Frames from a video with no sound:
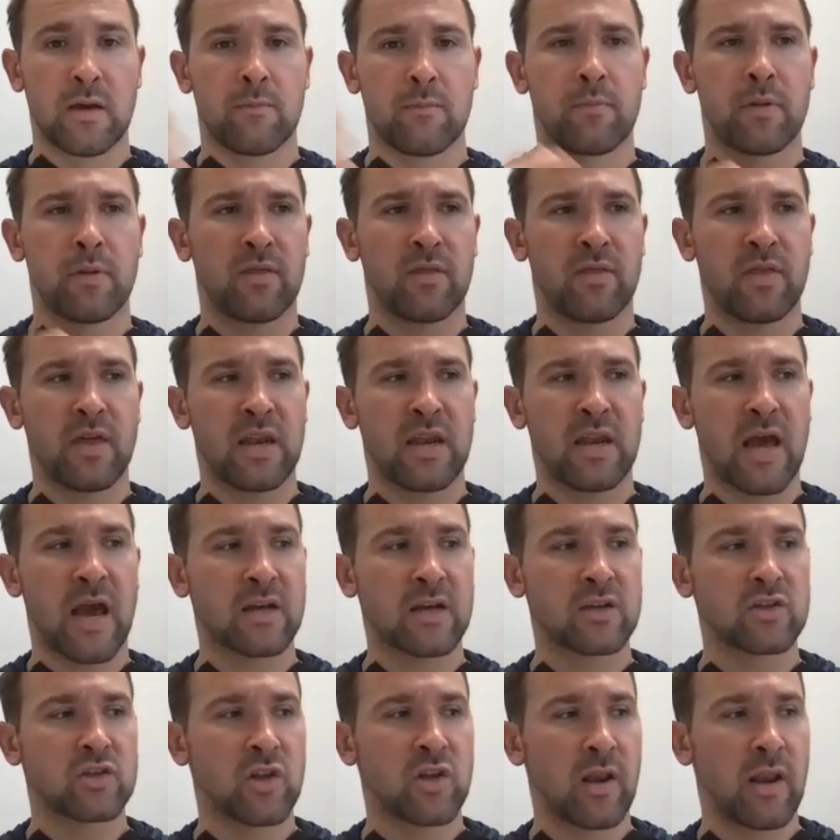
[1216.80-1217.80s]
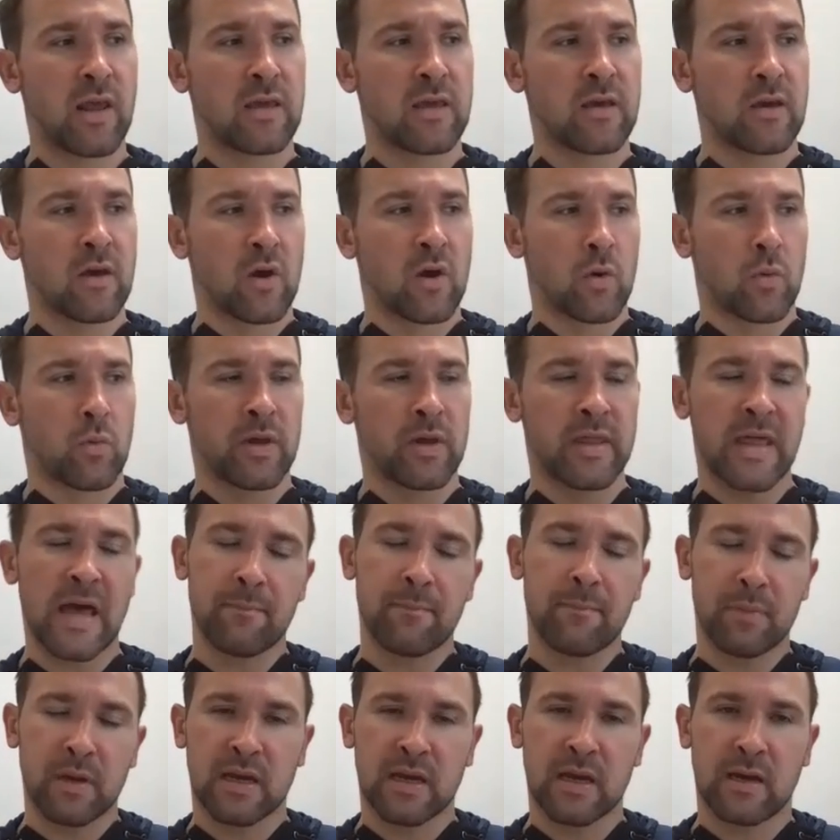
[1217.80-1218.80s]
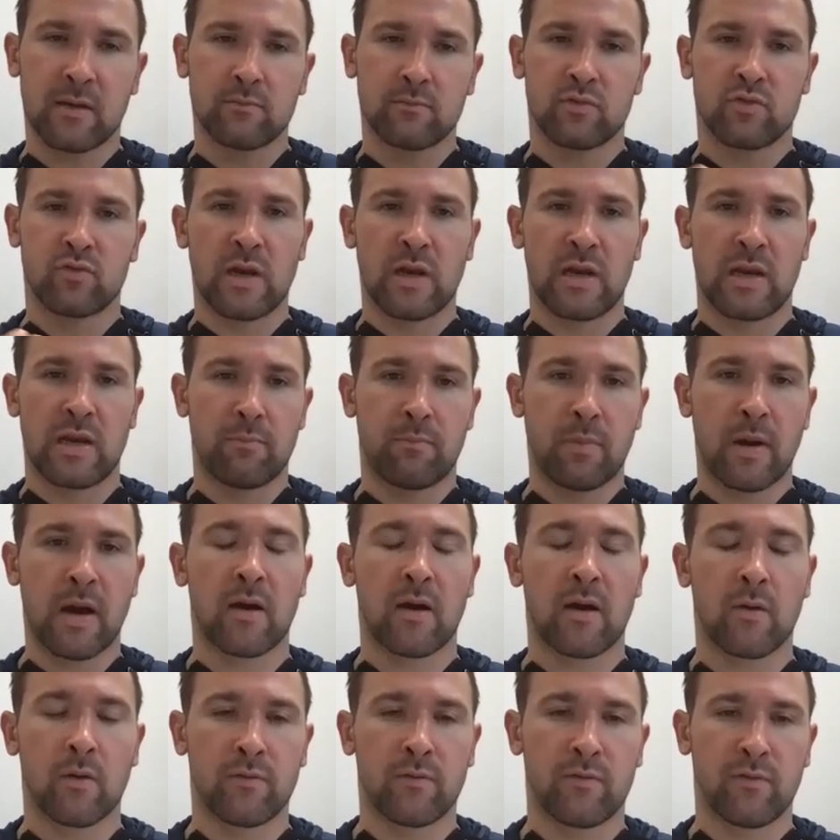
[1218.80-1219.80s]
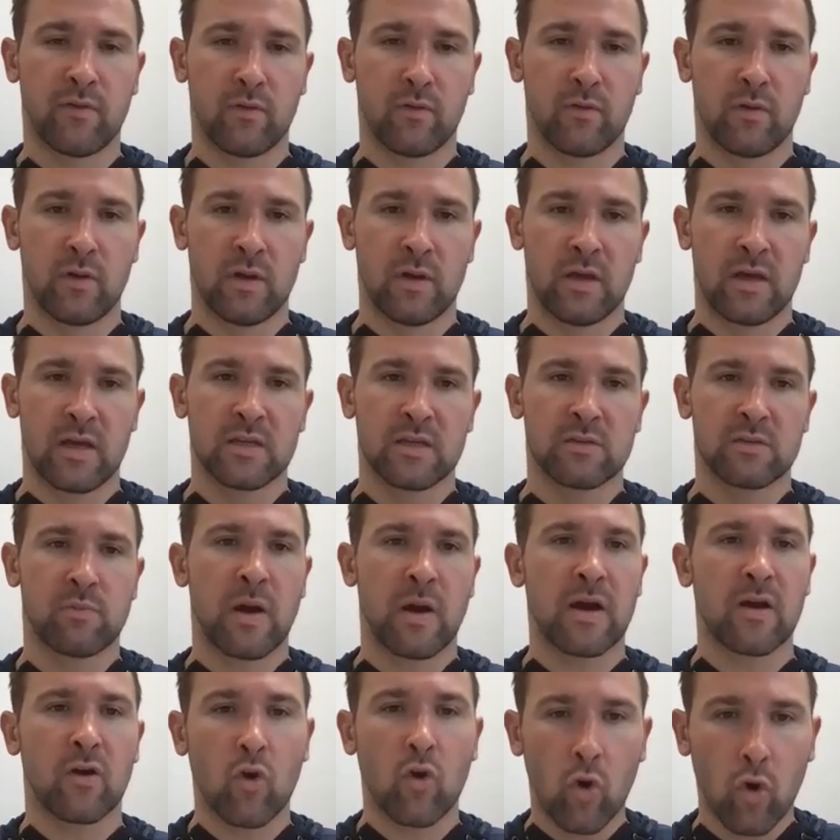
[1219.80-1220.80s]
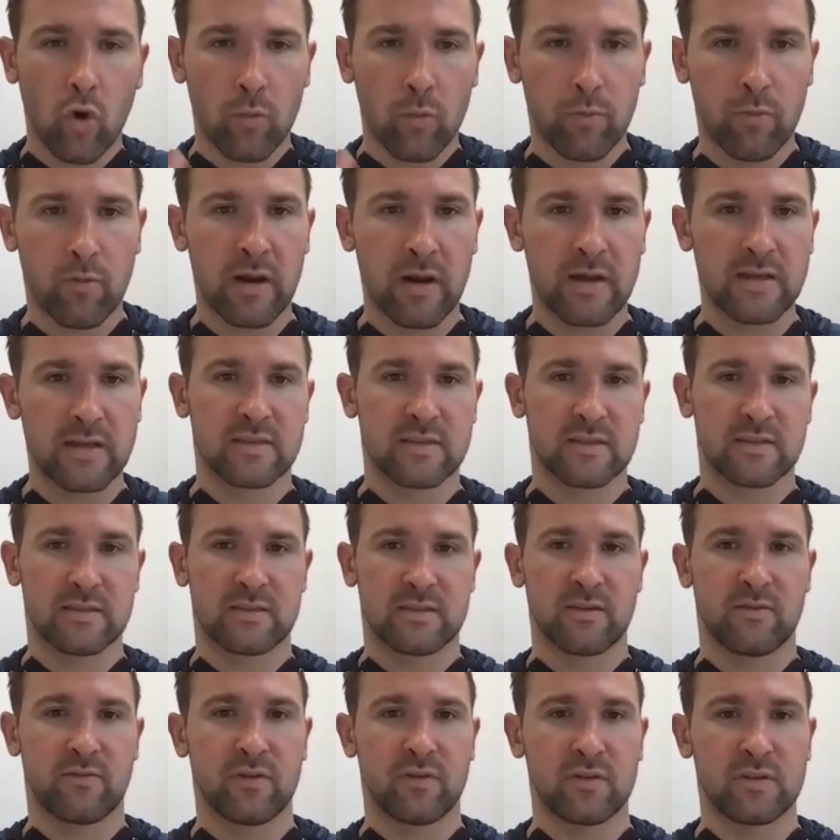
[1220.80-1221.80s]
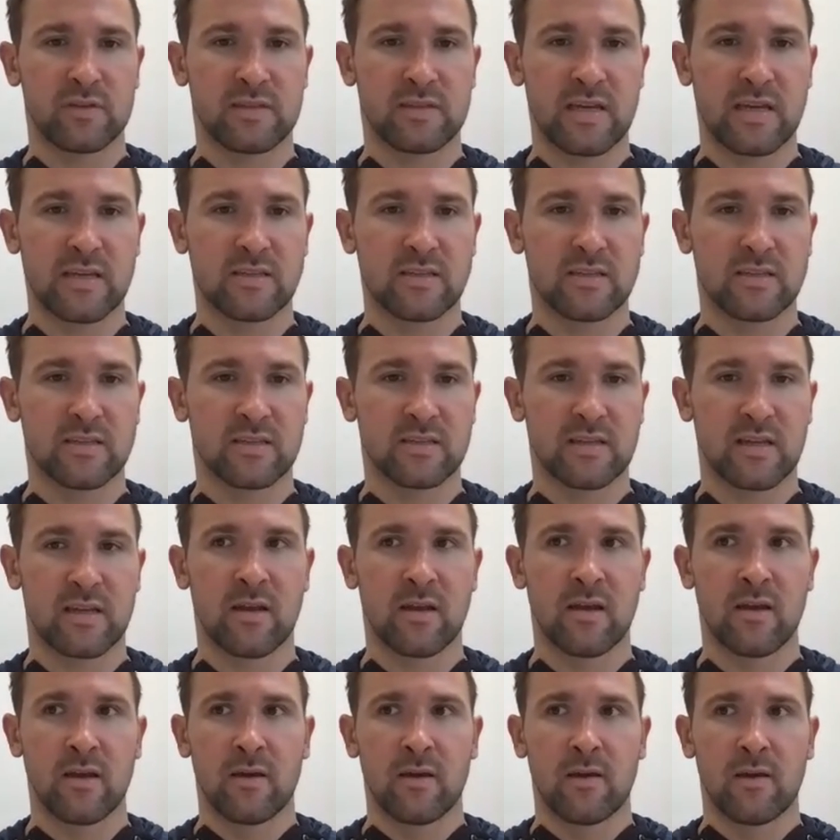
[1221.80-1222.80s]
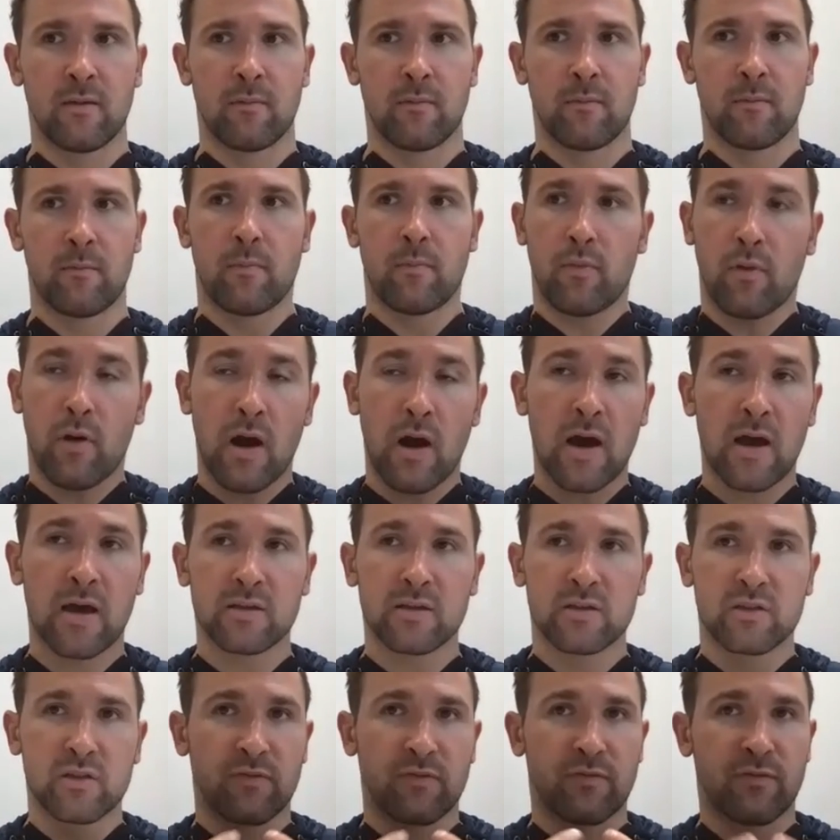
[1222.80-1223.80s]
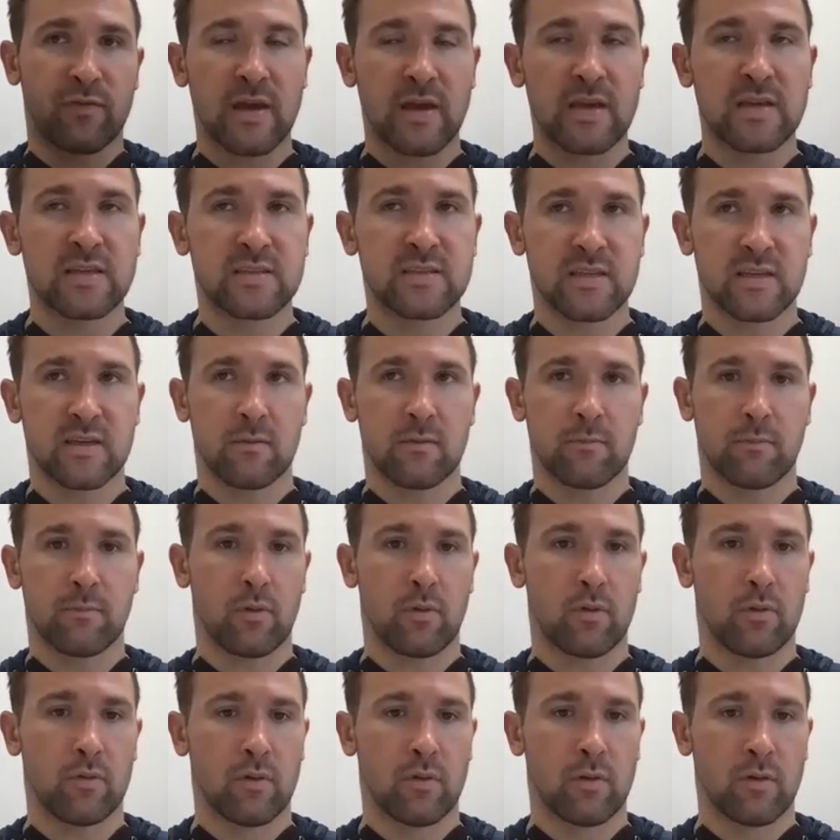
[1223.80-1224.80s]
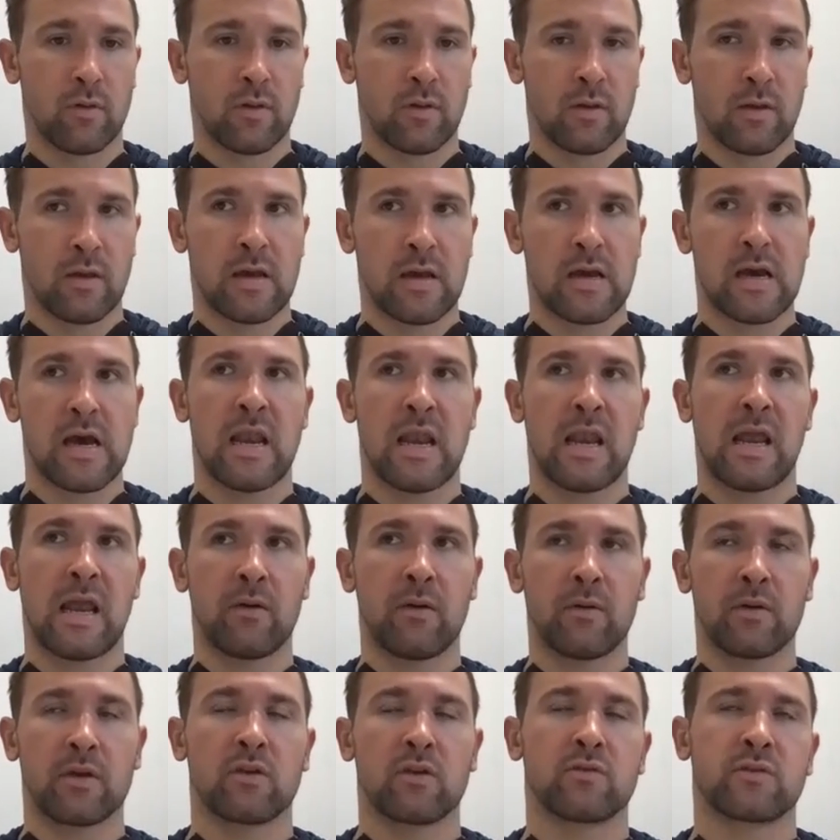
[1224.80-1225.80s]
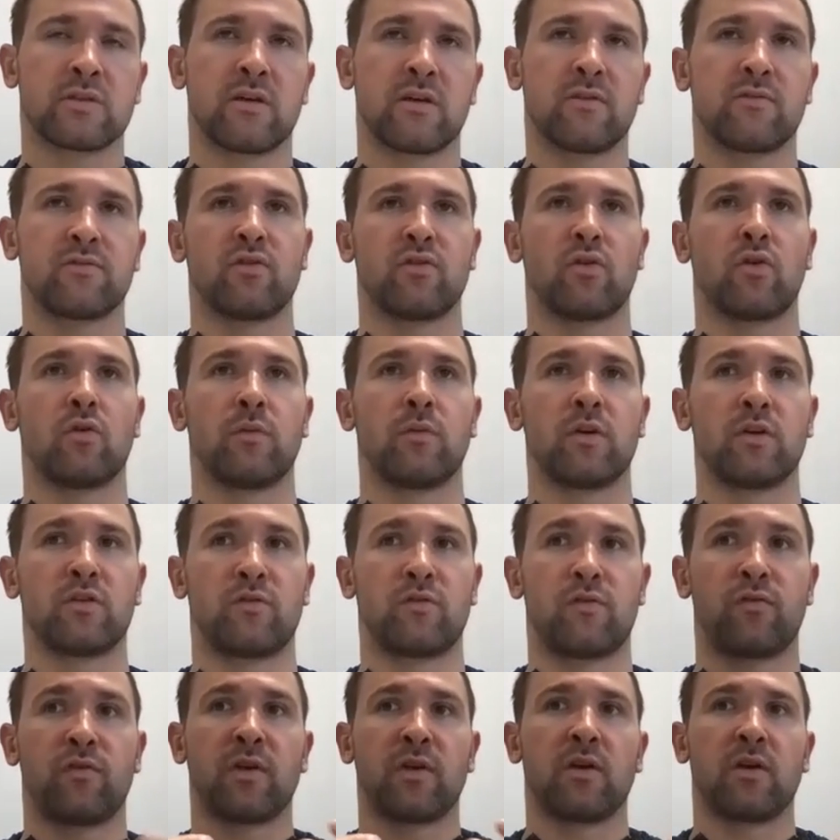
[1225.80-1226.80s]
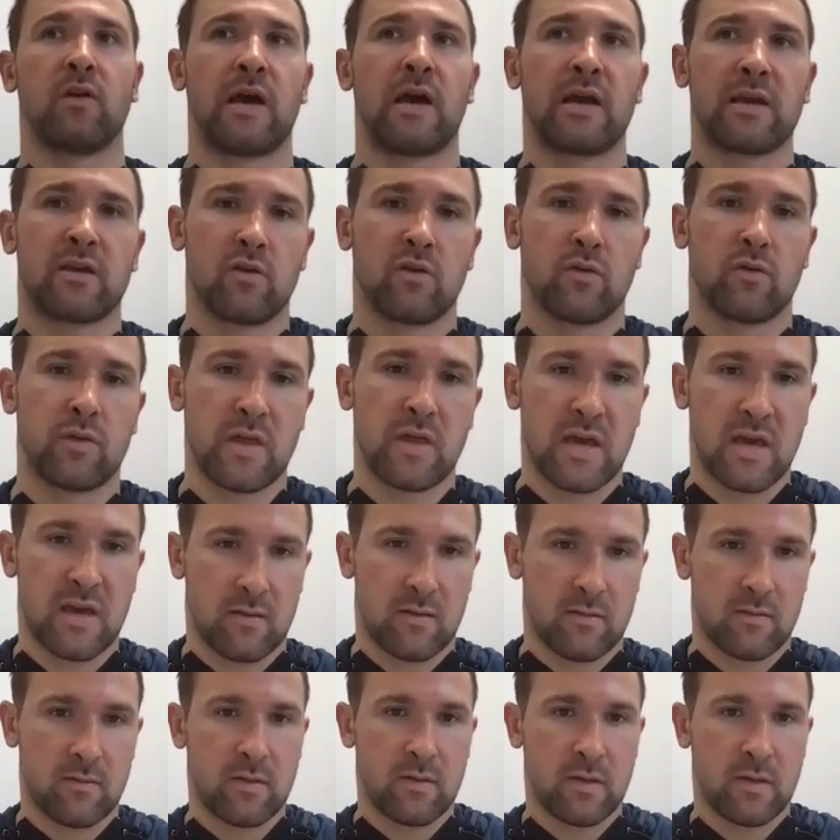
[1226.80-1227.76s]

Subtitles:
But then actually where that becomes really powerful is by incorporating different senses. And prior to facing a ball, allowing yourself to almost feel like you're there